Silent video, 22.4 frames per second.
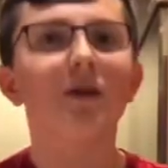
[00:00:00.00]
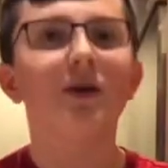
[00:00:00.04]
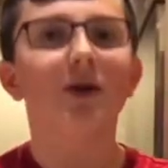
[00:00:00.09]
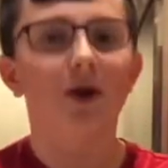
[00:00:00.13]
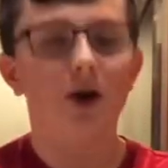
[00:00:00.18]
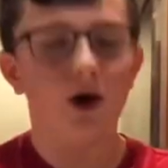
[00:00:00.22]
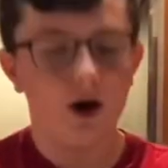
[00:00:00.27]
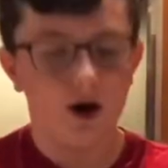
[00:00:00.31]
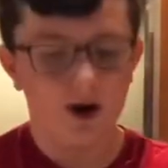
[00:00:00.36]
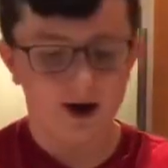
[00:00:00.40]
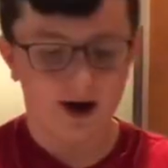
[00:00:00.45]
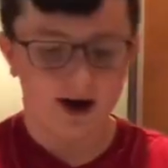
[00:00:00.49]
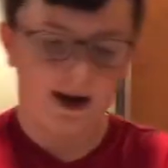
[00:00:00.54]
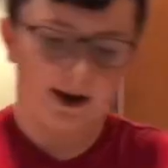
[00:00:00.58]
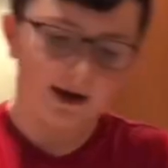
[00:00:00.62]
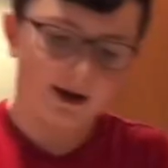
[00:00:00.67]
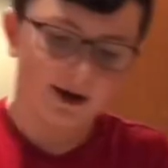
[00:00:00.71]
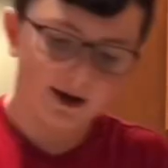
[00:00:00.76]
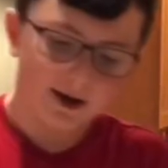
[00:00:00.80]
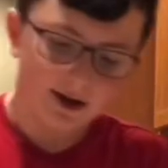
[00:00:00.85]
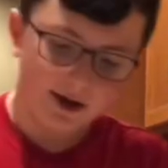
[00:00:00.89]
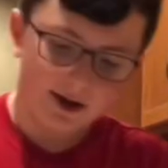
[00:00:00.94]
All right,
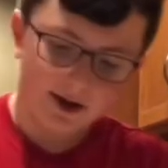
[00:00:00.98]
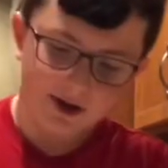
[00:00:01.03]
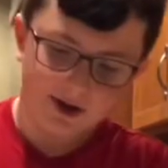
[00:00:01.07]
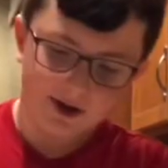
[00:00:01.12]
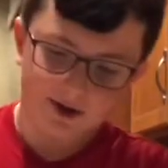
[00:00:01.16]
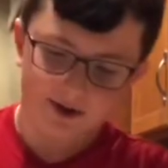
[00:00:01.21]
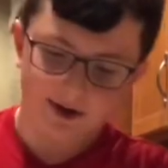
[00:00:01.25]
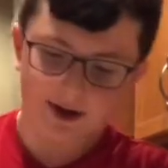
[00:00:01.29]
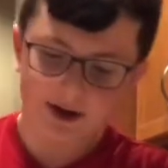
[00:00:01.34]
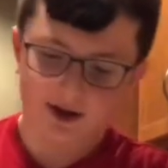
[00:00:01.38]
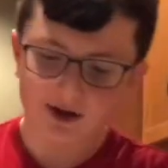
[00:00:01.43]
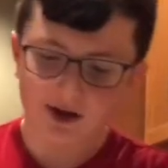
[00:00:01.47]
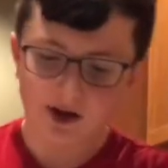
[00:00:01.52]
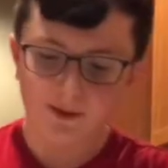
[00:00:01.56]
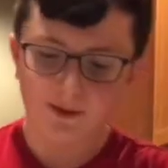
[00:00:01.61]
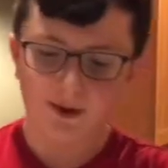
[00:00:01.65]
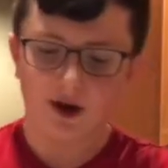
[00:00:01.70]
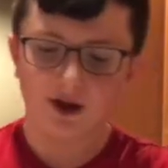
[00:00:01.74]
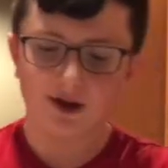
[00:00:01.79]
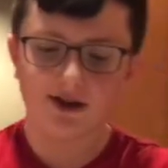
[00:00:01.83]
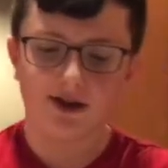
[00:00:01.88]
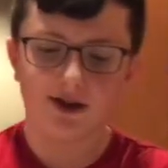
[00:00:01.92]
so here's our
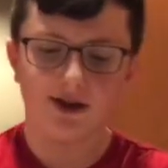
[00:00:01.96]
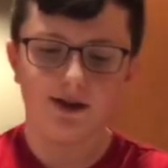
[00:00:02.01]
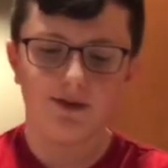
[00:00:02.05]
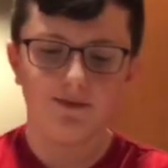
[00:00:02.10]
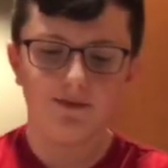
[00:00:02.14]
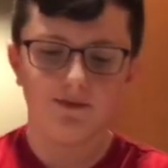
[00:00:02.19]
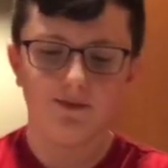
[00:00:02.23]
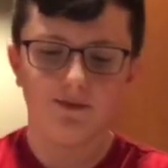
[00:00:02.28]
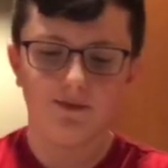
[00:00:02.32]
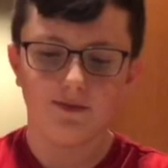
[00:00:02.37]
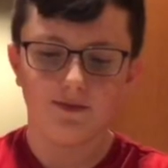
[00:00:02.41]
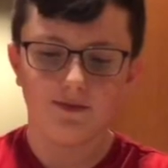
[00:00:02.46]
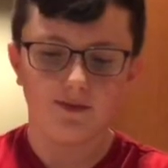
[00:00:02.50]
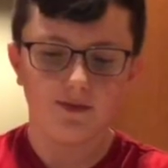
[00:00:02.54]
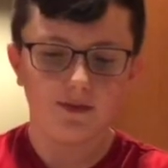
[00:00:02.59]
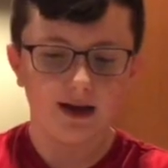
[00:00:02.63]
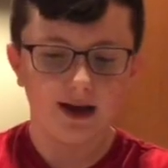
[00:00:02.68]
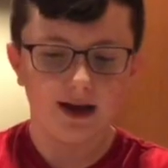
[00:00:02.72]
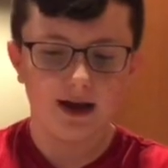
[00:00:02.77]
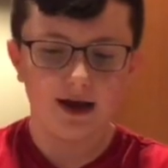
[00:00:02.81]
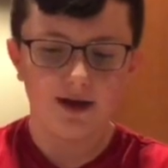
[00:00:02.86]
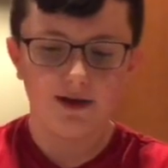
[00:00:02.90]
parsley.
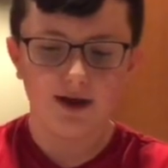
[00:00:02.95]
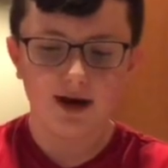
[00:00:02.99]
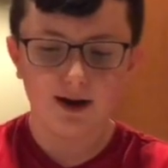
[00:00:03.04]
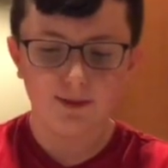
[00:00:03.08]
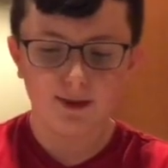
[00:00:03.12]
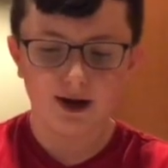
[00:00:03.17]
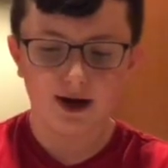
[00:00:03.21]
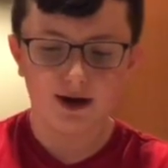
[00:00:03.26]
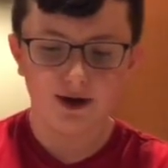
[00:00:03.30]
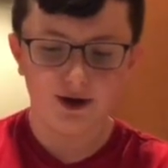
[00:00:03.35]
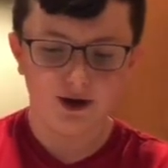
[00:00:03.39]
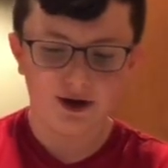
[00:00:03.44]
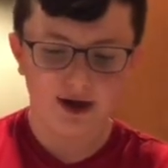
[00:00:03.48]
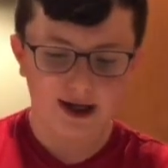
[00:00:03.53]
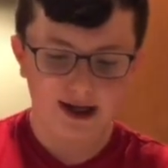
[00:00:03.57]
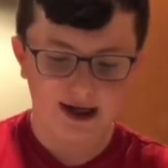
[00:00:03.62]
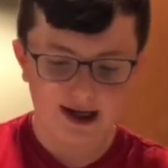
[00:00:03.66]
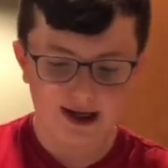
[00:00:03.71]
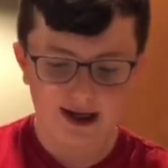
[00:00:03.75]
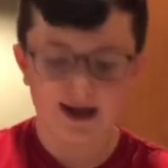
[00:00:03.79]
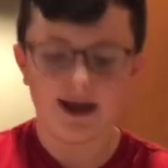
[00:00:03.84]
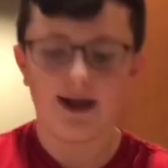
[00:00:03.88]
And now that I'm kind of looking
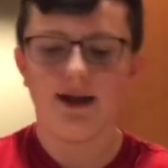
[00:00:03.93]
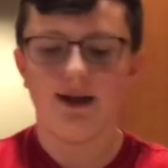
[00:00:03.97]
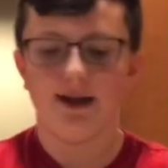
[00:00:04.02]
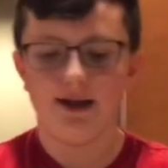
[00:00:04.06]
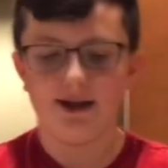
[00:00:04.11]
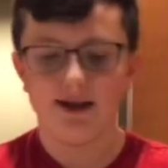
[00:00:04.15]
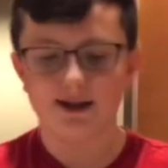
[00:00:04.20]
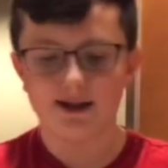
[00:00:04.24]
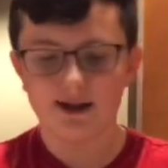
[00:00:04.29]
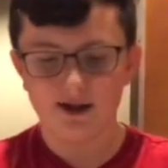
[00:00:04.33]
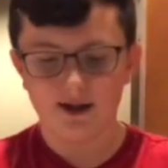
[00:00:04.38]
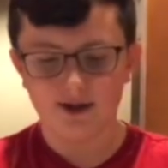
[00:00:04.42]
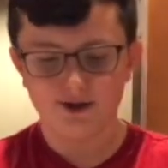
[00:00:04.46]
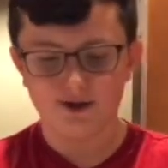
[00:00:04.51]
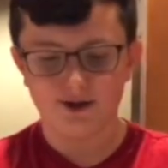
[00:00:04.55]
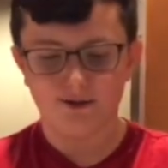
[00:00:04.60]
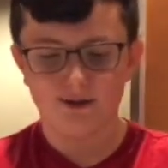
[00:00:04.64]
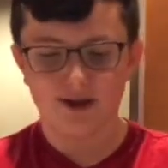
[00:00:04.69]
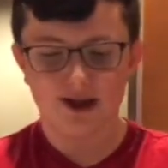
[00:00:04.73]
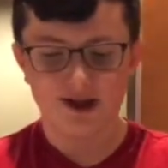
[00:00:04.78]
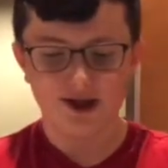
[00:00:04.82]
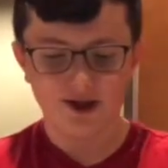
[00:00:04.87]
at it, it's a little too
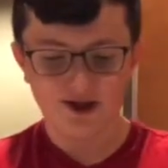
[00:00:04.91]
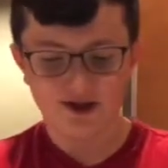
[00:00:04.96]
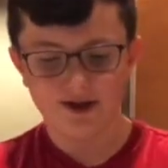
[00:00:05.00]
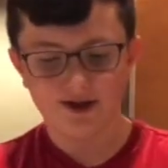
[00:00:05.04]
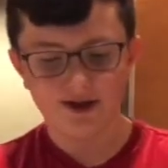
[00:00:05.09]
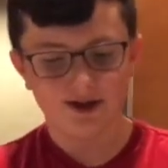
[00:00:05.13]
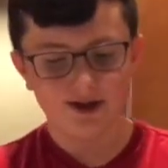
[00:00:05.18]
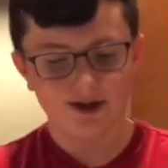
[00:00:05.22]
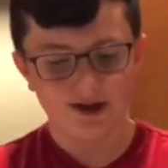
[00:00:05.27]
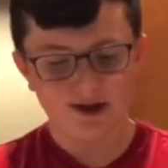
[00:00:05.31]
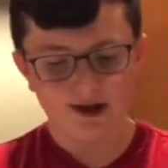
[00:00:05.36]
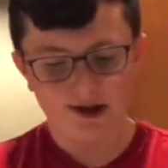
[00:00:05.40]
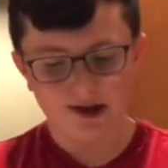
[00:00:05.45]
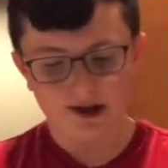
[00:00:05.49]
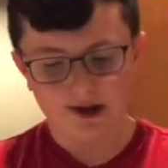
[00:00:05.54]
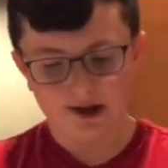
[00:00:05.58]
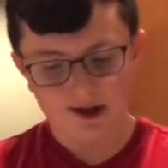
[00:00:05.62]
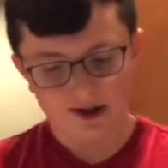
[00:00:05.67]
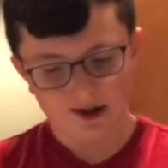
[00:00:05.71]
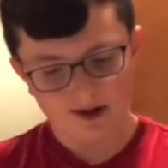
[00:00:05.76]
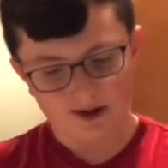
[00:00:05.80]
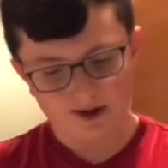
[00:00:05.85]
much.
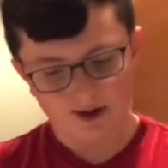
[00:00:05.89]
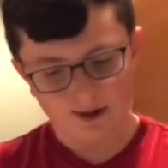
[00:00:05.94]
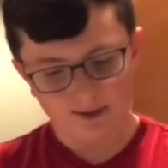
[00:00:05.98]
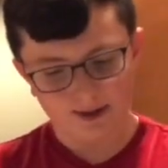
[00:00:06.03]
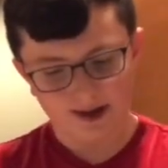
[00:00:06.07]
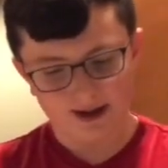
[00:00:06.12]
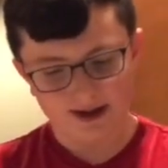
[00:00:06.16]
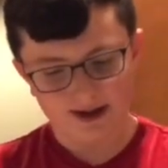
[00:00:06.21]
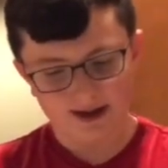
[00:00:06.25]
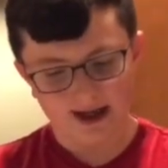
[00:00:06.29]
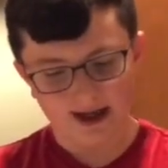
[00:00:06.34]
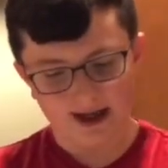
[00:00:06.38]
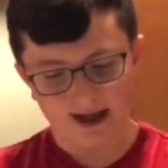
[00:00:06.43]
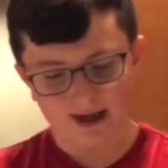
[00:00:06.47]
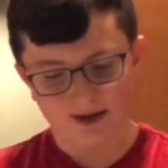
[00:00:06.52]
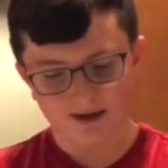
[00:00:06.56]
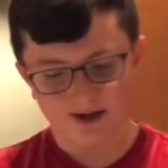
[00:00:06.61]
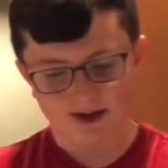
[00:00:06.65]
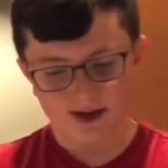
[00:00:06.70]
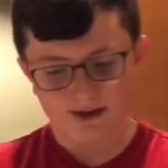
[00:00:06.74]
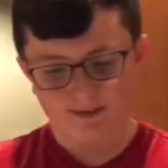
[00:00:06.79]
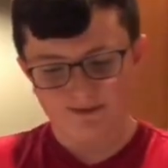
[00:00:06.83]
So I'm gonna take out
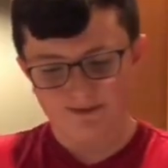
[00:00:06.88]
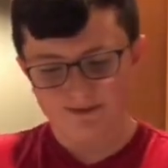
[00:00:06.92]
some.